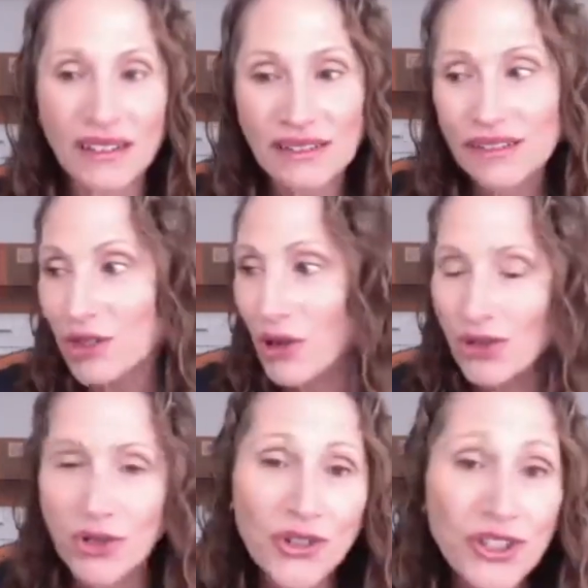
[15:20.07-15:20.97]

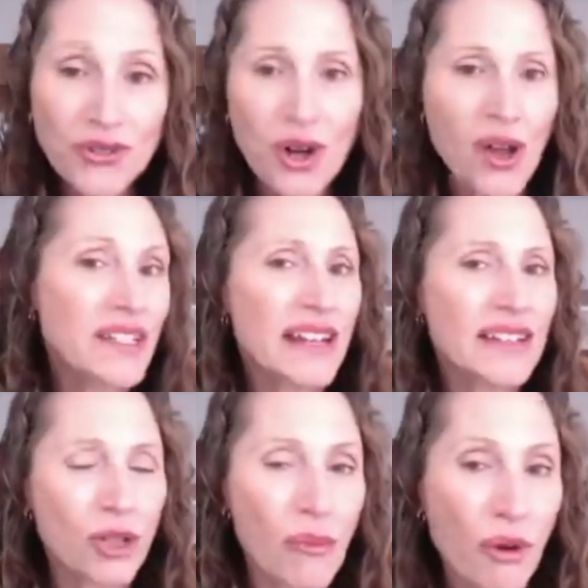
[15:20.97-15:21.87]
nutritional
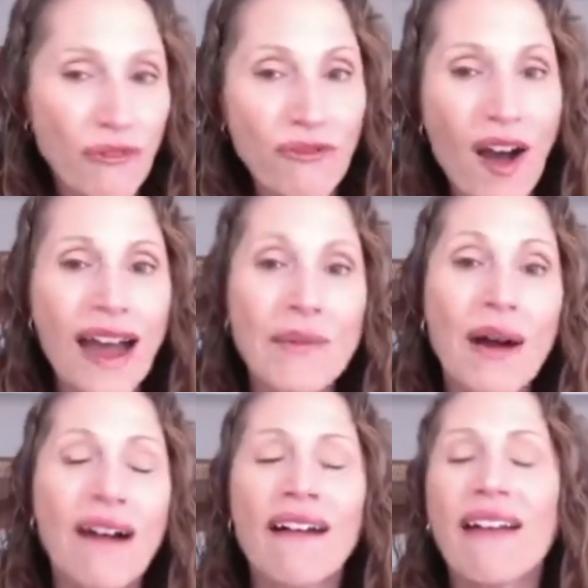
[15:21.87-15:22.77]
content, a lot more
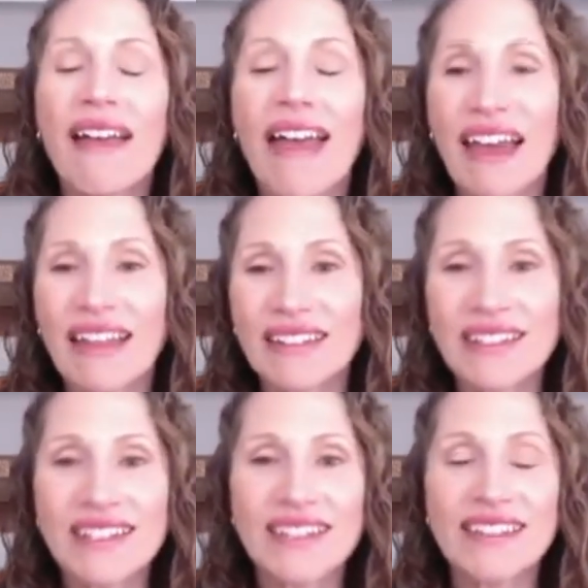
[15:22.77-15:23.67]
fiber, and
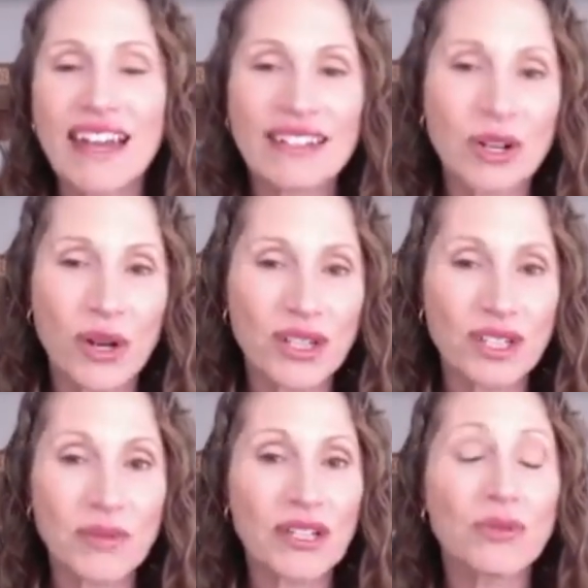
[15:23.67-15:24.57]
that's going
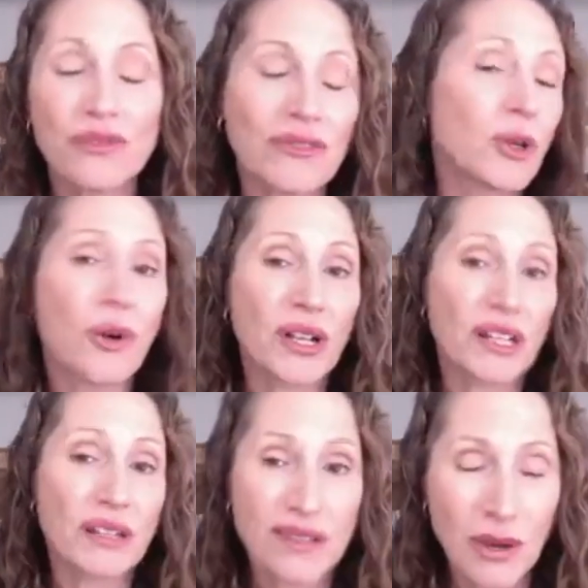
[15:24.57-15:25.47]
to be good for your body
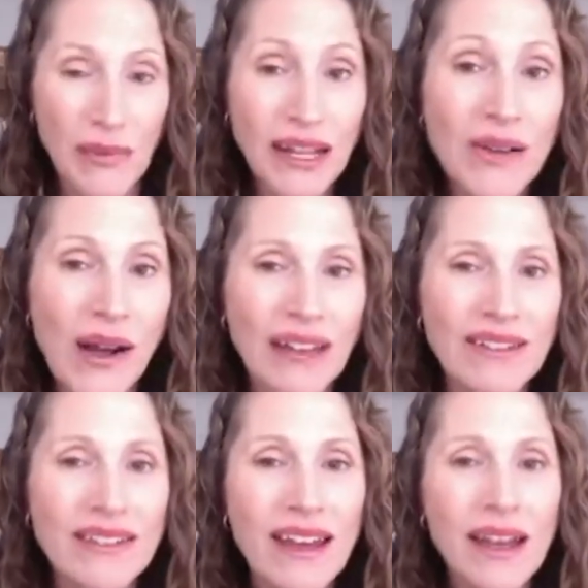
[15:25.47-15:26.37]
in so many
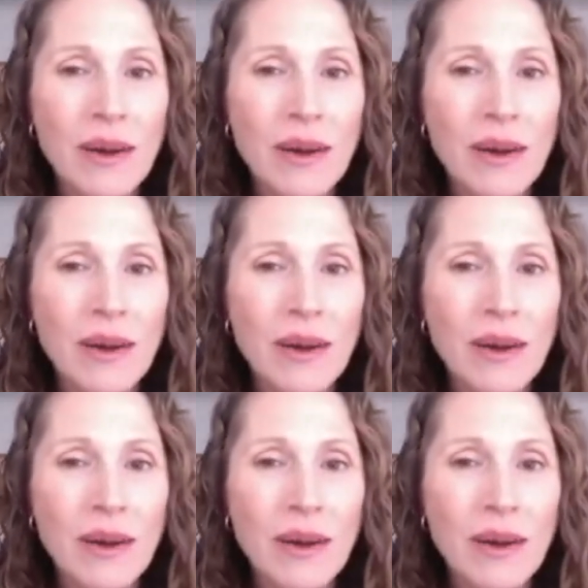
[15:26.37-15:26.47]
ways.